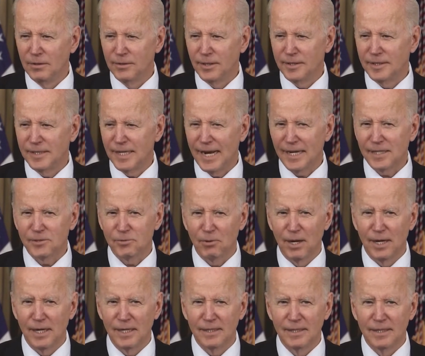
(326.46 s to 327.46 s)
the tax
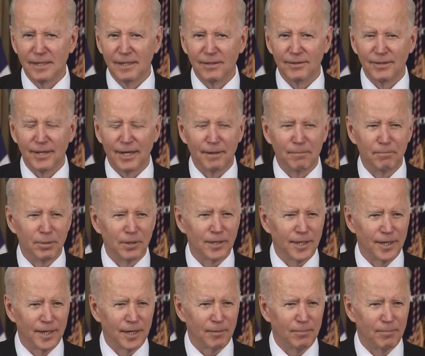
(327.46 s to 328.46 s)
rate that a
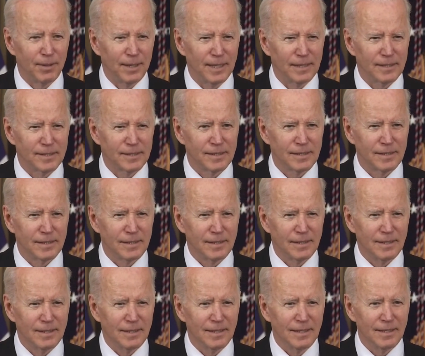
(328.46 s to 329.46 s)
billionaire pays.
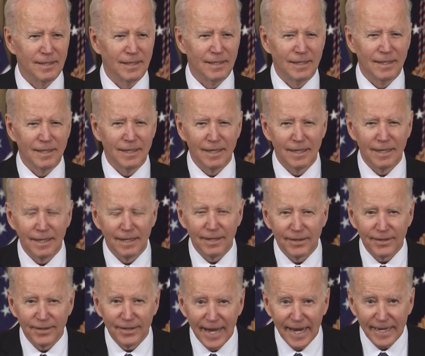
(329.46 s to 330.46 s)

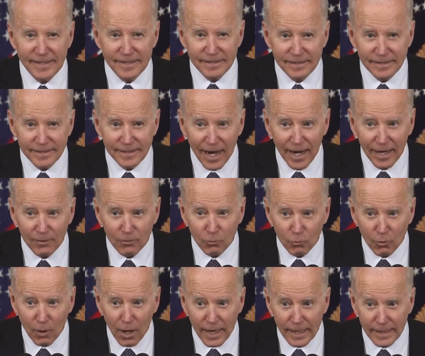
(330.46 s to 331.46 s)
That's
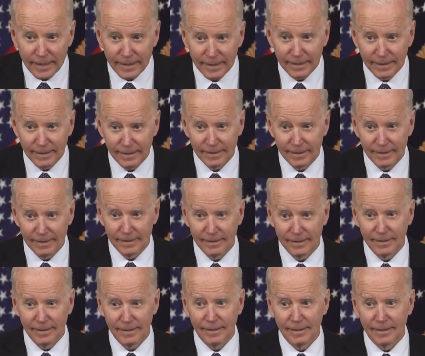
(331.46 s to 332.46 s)
not right.
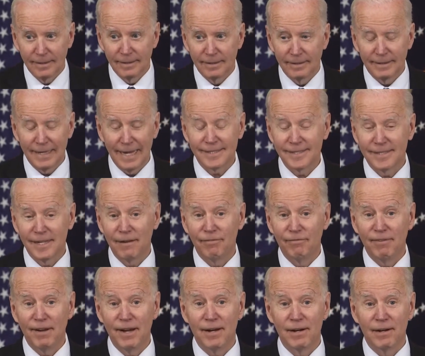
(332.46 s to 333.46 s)
That's not
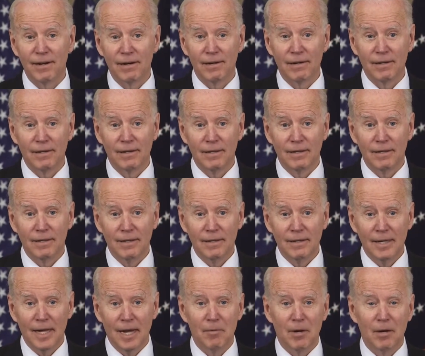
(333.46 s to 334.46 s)
fair.
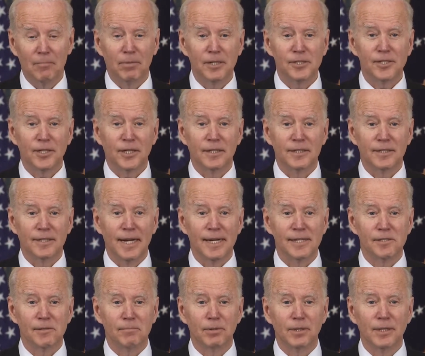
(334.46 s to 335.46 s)
And my budget
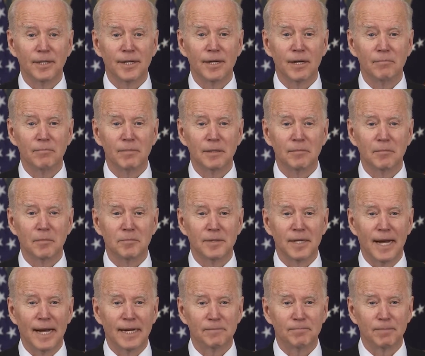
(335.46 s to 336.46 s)
contains a billionaire minimum
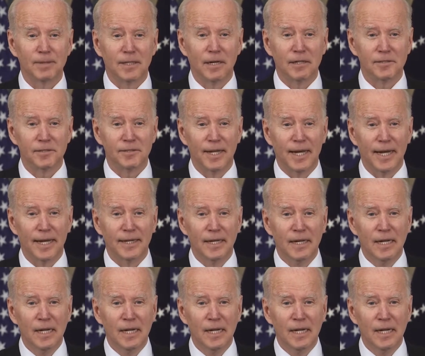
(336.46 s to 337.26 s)
tax because of that.